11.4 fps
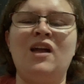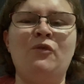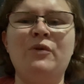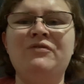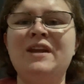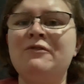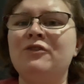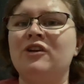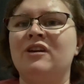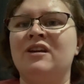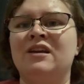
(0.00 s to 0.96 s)
we've
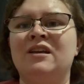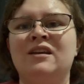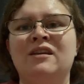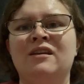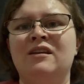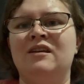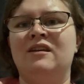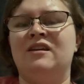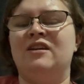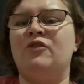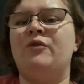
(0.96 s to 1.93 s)
never,
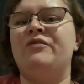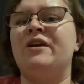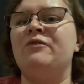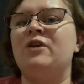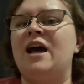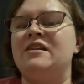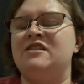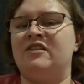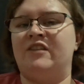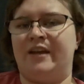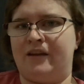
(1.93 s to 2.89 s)
you know, we've never had
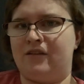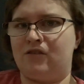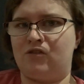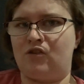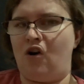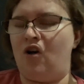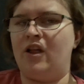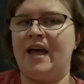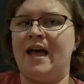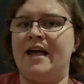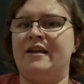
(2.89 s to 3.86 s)
to like call
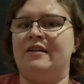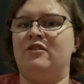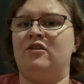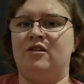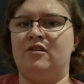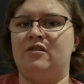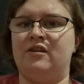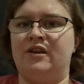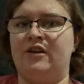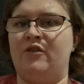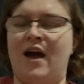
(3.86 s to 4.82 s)
ahead or,
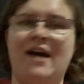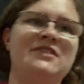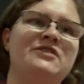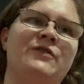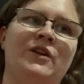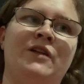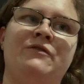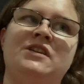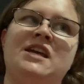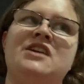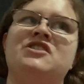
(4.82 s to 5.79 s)
you know, ask for an
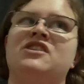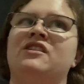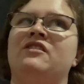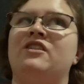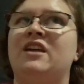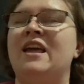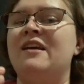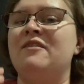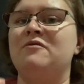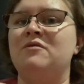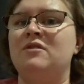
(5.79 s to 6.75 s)
invitation. The
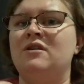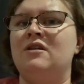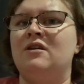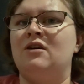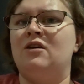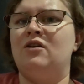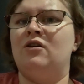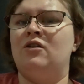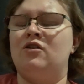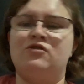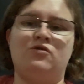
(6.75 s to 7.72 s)
camp
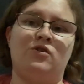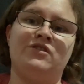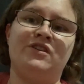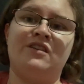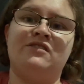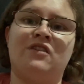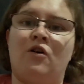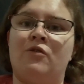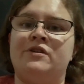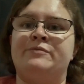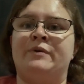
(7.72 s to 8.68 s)
her doors has
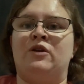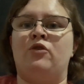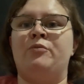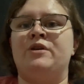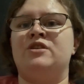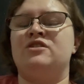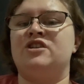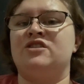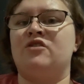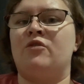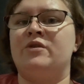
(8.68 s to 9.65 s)
always been open.
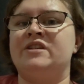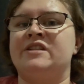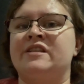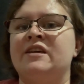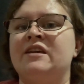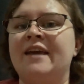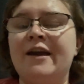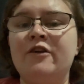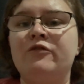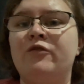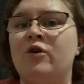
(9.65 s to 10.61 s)
She's always
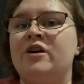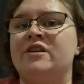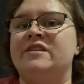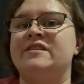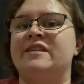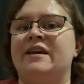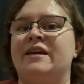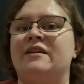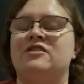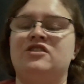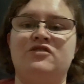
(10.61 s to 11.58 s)
cared for us. Like
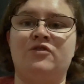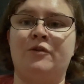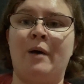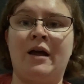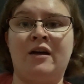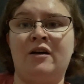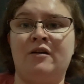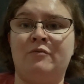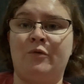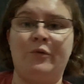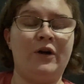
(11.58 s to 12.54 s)
she's Rebecca,
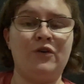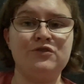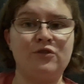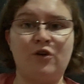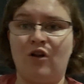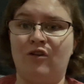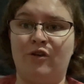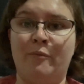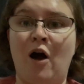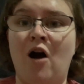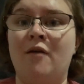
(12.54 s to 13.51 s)
but we also call her
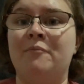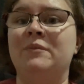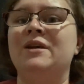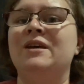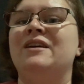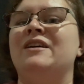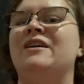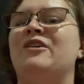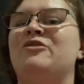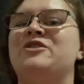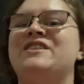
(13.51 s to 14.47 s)
mom. You
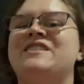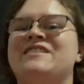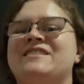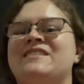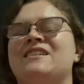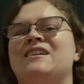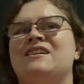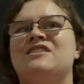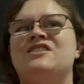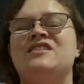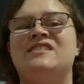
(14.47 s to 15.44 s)
know, she's just
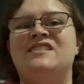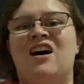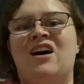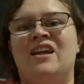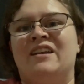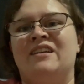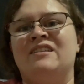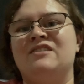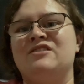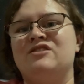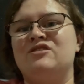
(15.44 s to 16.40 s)
she's done
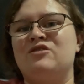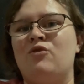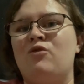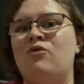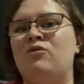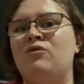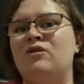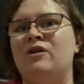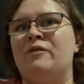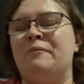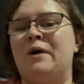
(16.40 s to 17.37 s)
so
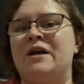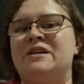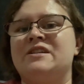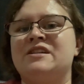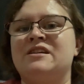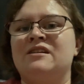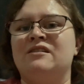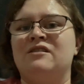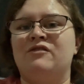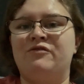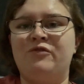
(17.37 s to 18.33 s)
much
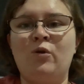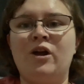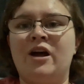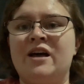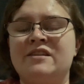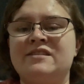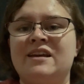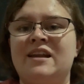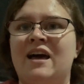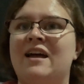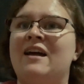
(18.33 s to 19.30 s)
for us.
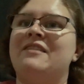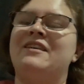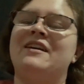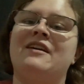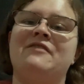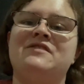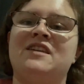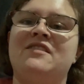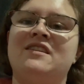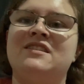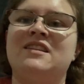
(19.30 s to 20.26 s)
And I, I think I've
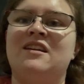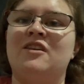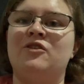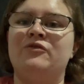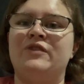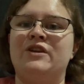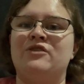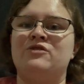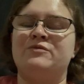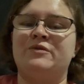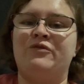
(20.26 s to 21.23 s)
said this in other
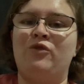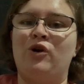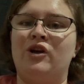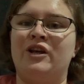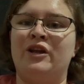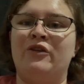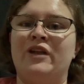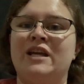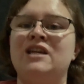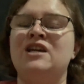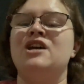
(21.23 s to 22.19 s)
videos before. You know,
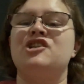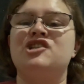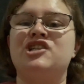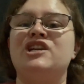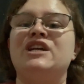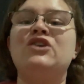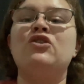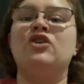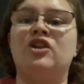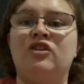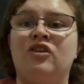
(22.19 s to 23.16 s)
like she
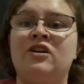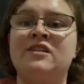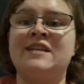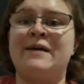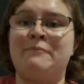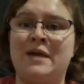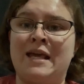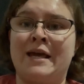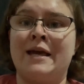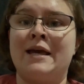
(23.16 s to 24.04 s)
could have looked at me